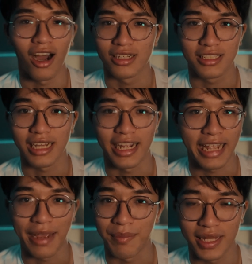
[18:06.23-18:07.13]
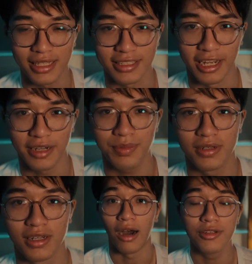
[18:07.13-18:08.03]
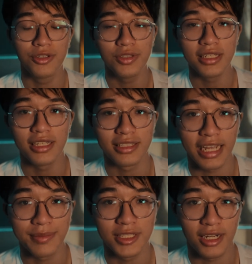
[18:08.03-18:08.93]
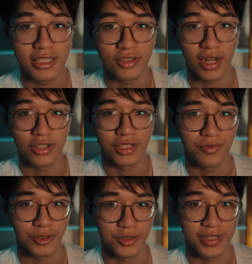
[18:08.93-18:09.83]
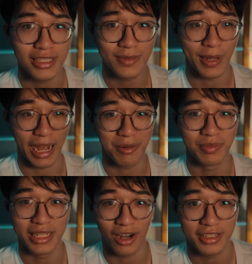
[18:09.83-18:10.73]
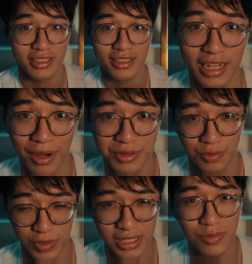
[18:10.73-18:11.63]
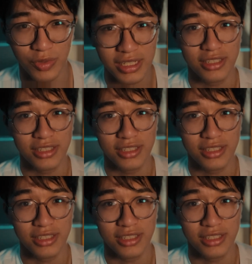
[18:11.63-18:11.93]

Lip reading: honestly, I can't make this up. I was using the same study strategy for trees, but I'm gonna be honest, I was really